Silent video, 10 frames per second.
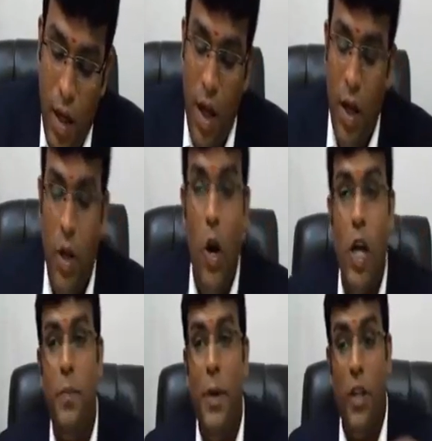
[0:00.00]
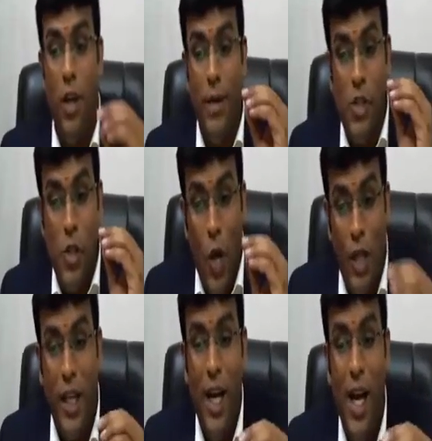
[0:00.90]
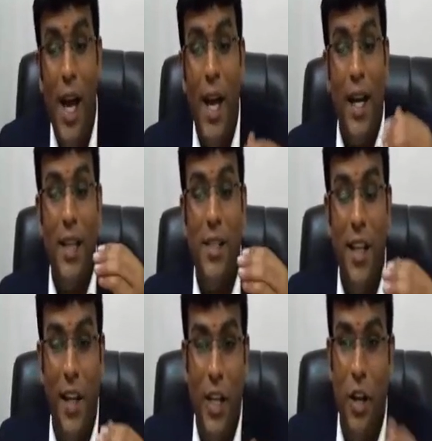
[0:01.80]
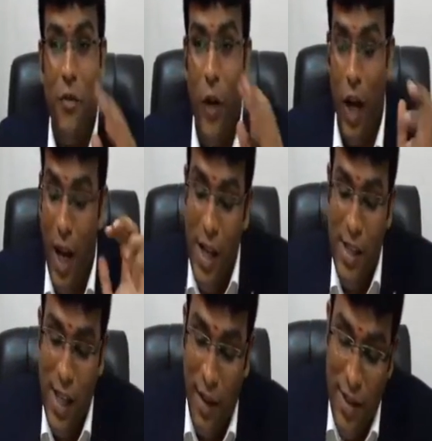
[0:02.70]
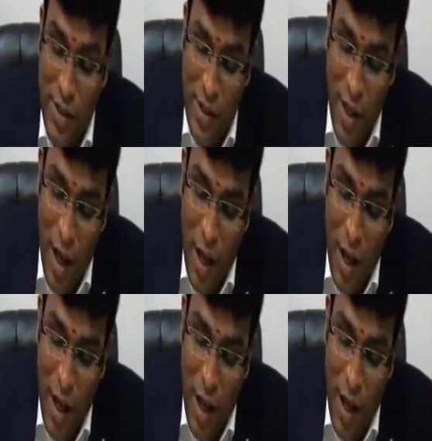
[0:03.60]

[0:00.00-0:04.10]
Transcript: Cost petroleum is not a consideration for service.